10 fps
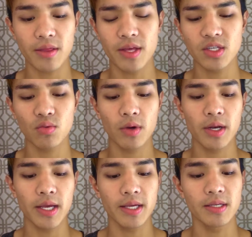This one
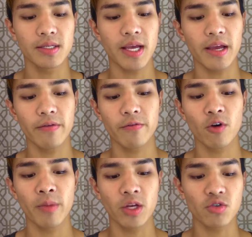is a
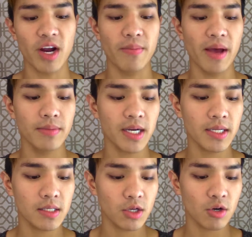firming
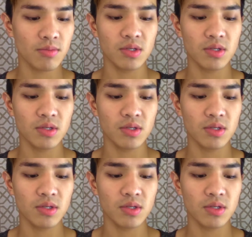tripeptide serum,